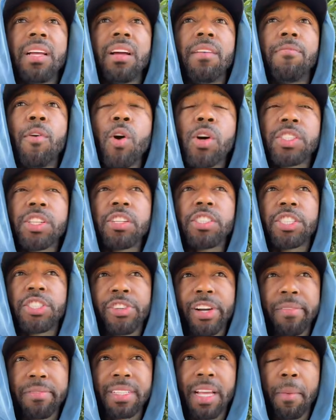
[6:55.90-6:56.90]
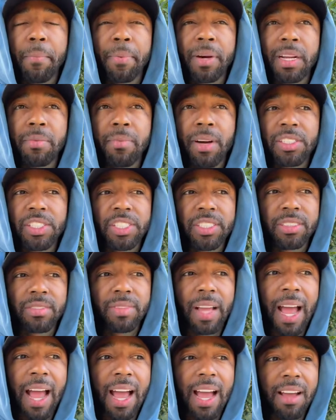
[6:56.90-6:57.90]
focus on streams that pretty much
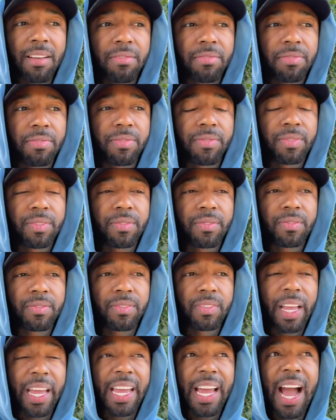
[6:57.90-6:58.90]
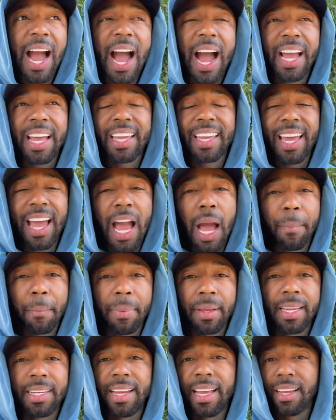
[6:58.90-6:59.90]
have a high cap
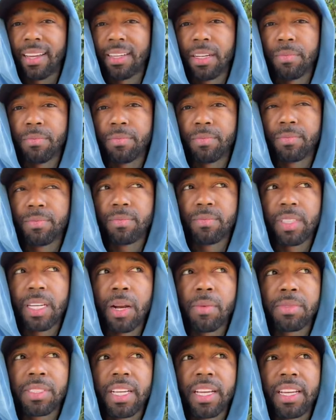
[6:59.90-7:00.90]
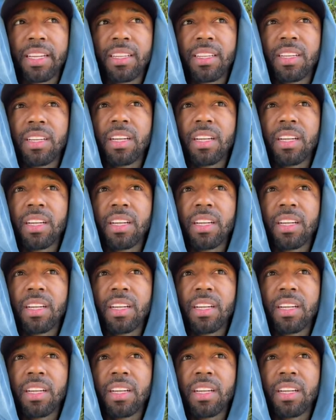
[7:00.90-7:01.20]
in income. You know what I'm saying?